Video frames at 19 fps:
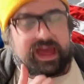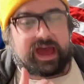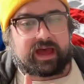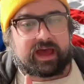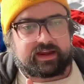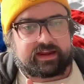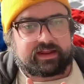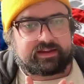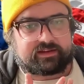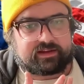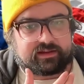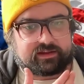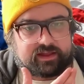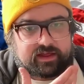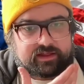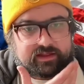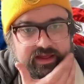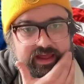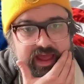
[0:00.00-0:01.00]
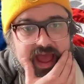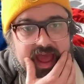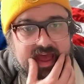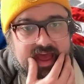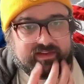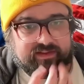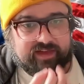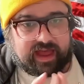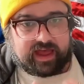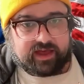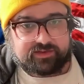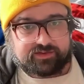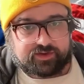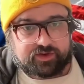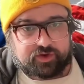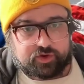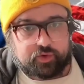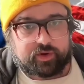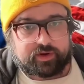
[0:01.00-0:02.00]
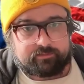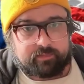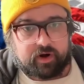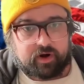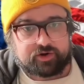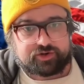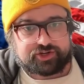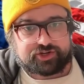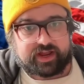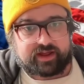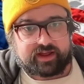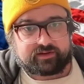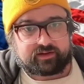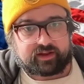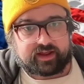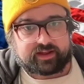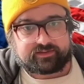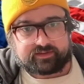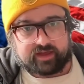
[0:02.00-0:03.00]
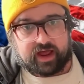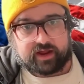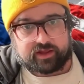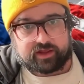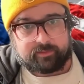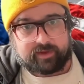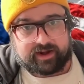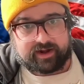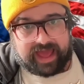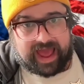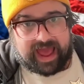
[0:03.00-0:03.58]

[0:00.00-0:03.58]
Yeah, and he as you and Marchant documented,